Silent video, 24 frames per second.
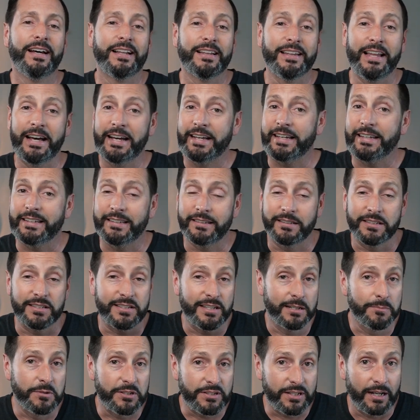Like the
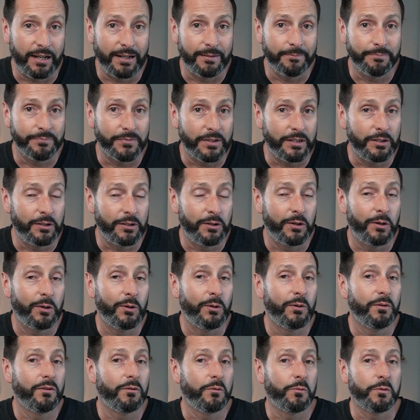summertime, you
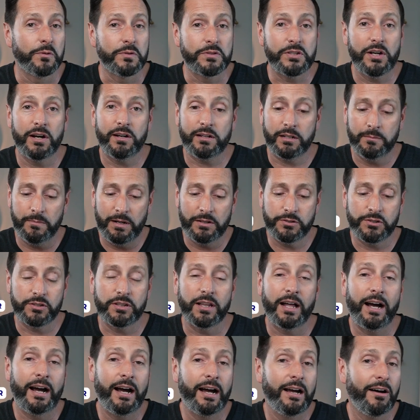know, when we're talking about
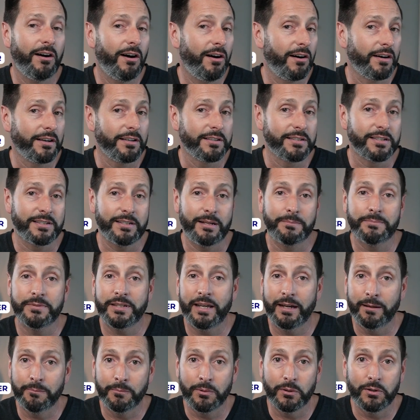July, August,
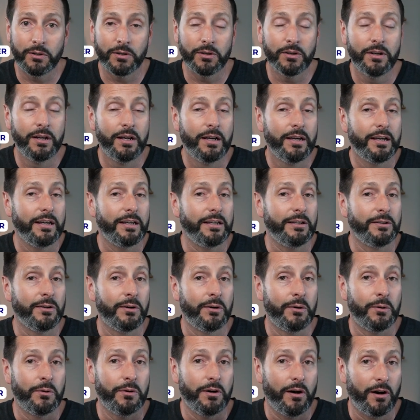September, you
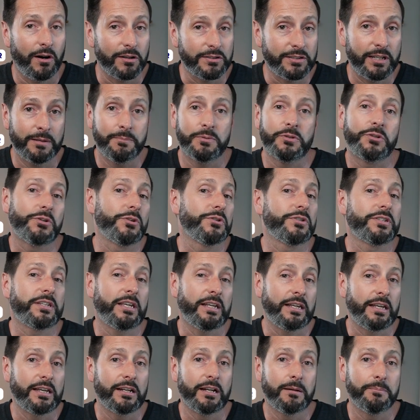know, our temperatures
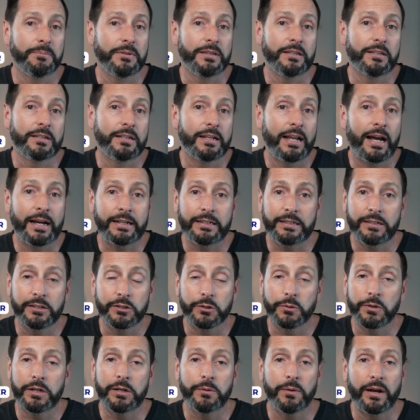can get up in the ninety
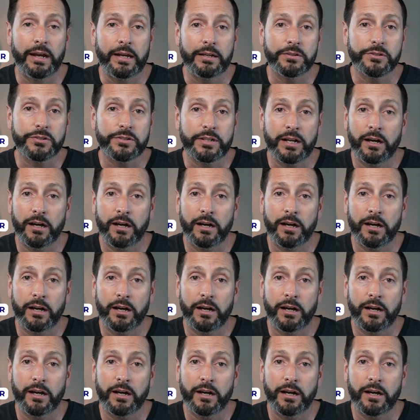degree range.